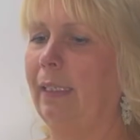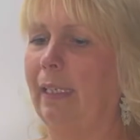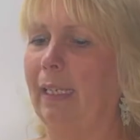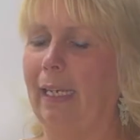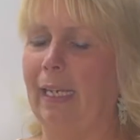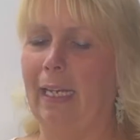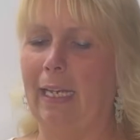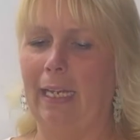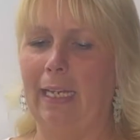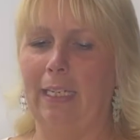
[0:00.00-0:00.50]

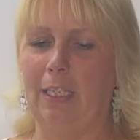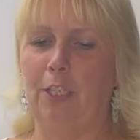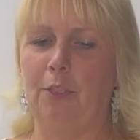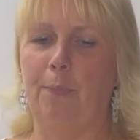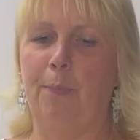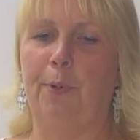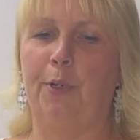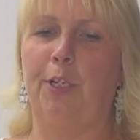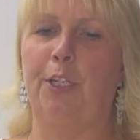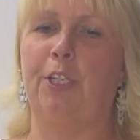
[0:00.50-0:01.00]
And you
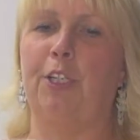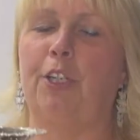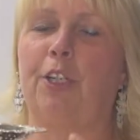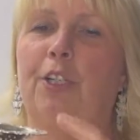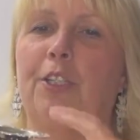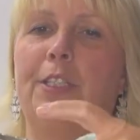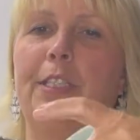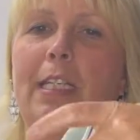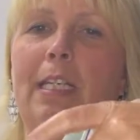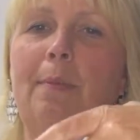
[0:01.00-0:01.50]
put your
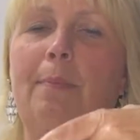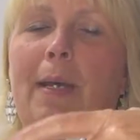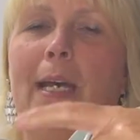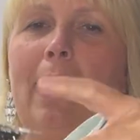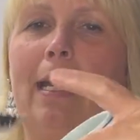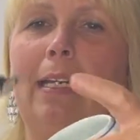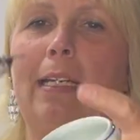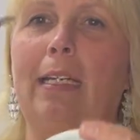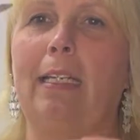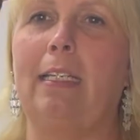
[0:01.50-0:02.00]
tea
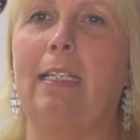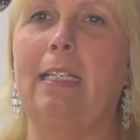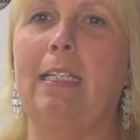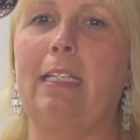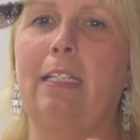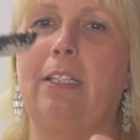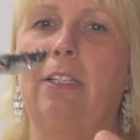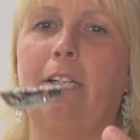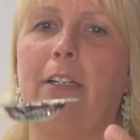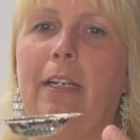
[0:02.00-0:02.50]
bag in
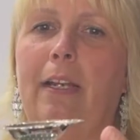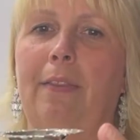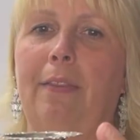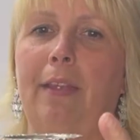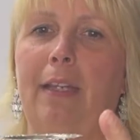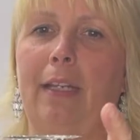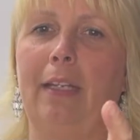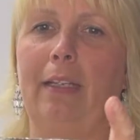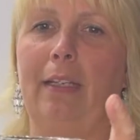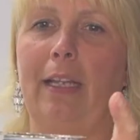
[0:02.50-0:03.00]
here and
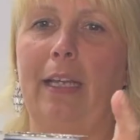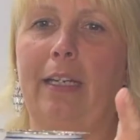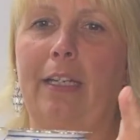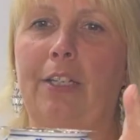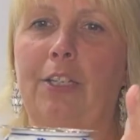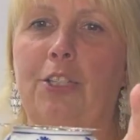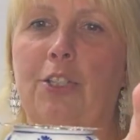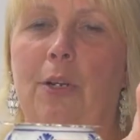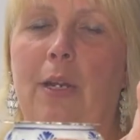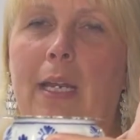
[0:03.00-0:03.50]
then let it
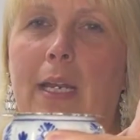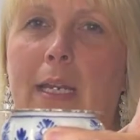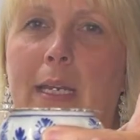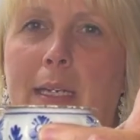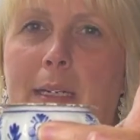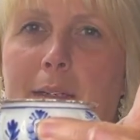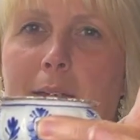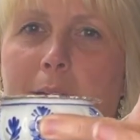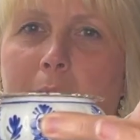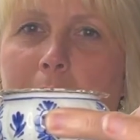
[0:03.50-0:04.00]

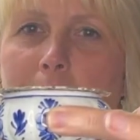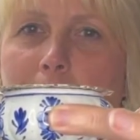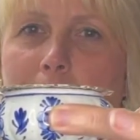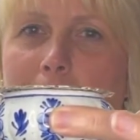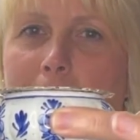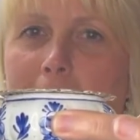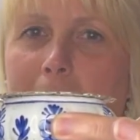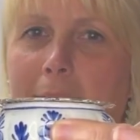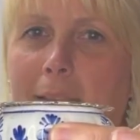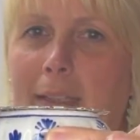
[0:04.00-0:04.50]
drain
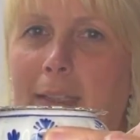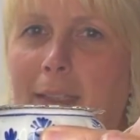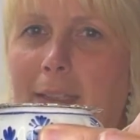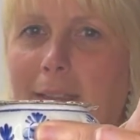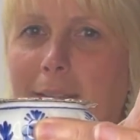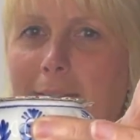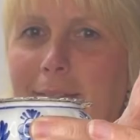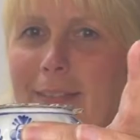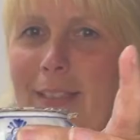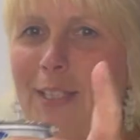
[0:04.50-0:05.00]
right in
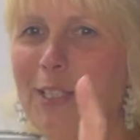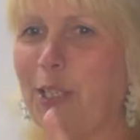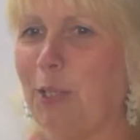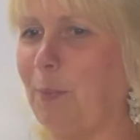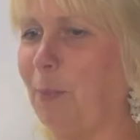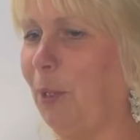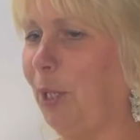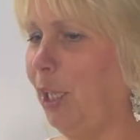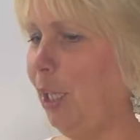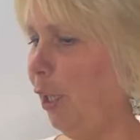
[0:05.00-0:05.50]
there.
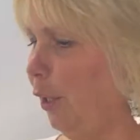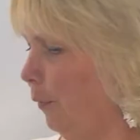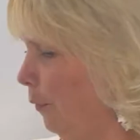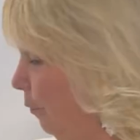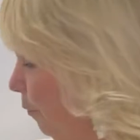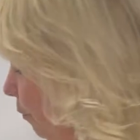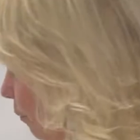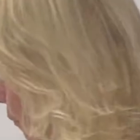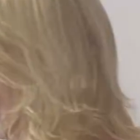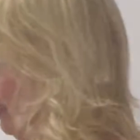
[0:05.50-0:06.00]
Super cute.
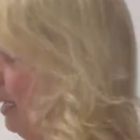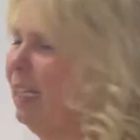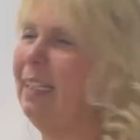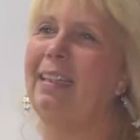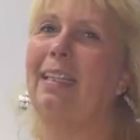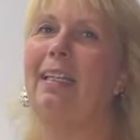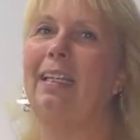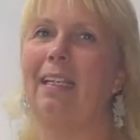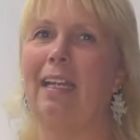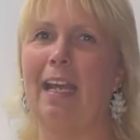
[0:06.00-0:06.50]
And I
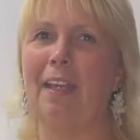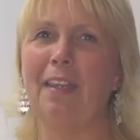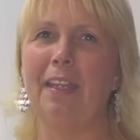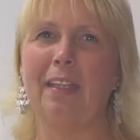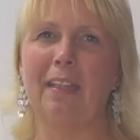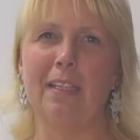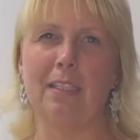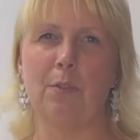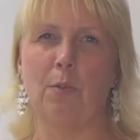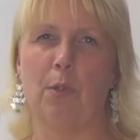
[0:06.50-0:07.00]
think
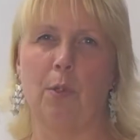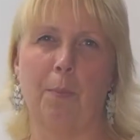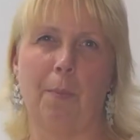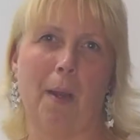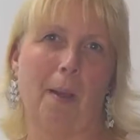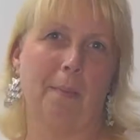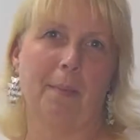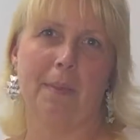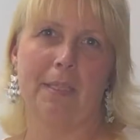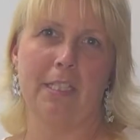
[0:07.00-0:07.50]
this one will
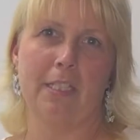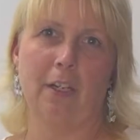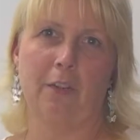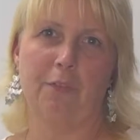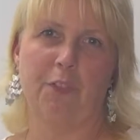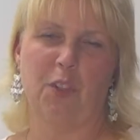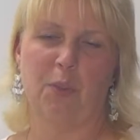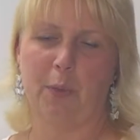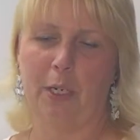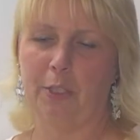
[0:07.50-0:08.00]
probably sell
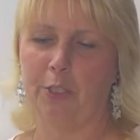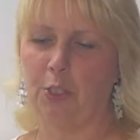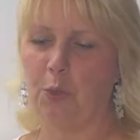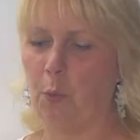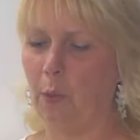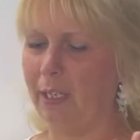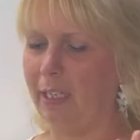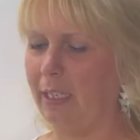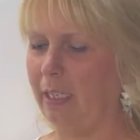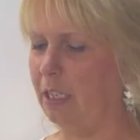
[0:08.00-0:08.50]
for around
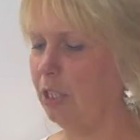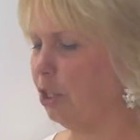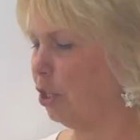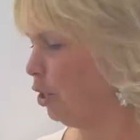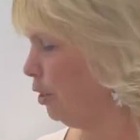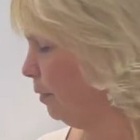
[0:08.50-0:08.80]
20-ish.